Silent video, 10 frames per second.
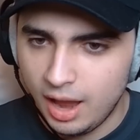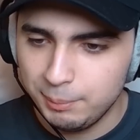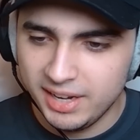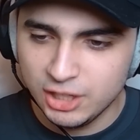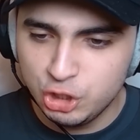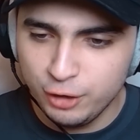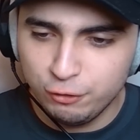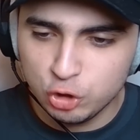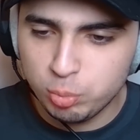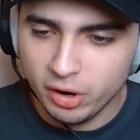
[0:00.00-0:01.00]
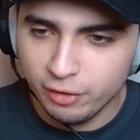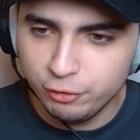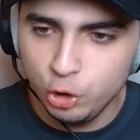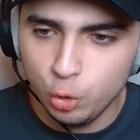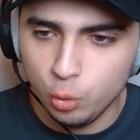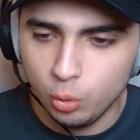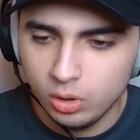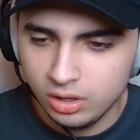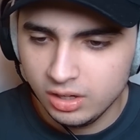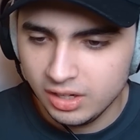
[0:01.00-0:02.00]
I mean, Shifu's point of view,
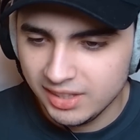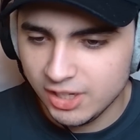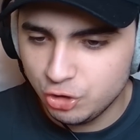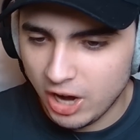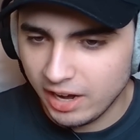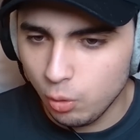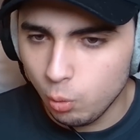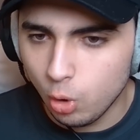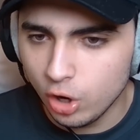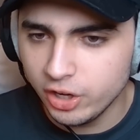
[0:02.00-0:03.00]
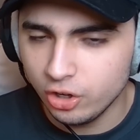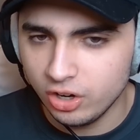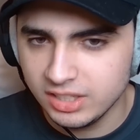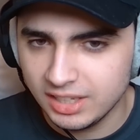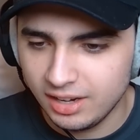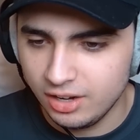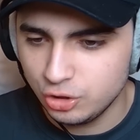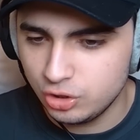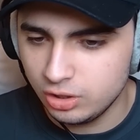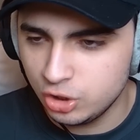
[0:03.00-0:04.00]
the Dragon Warrior is like,
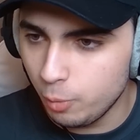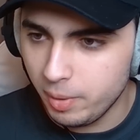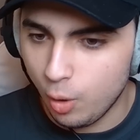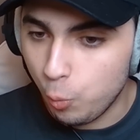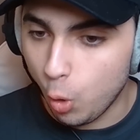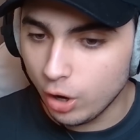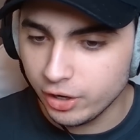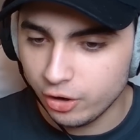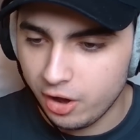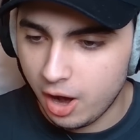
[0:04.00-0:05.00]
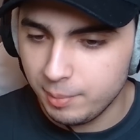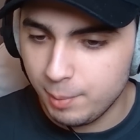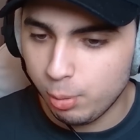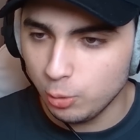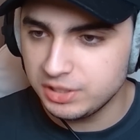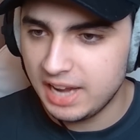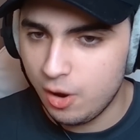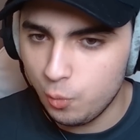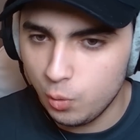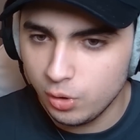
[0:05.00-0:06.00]
sh should be a warrior, you know I mean? Po's not
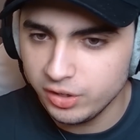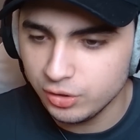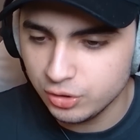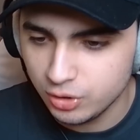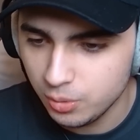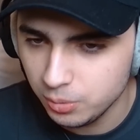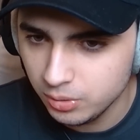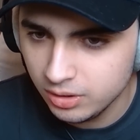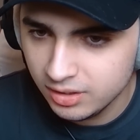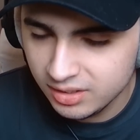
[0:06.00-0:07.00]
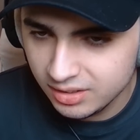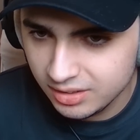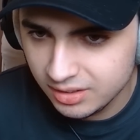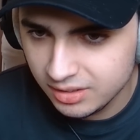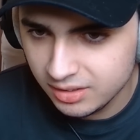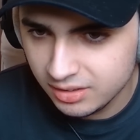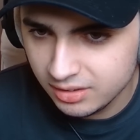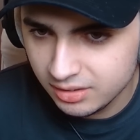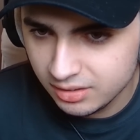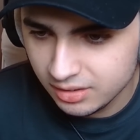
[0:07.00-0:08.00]
a warrior, so...
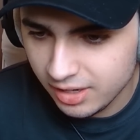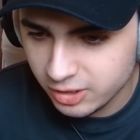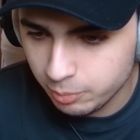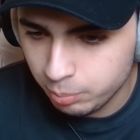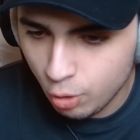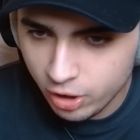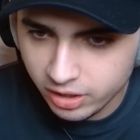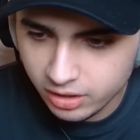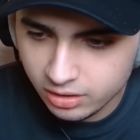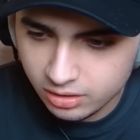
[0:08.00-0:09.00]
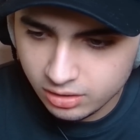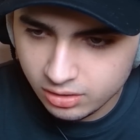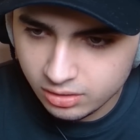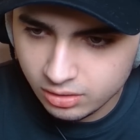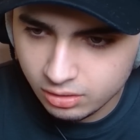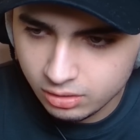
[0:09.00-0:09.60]
He has a point. to get started.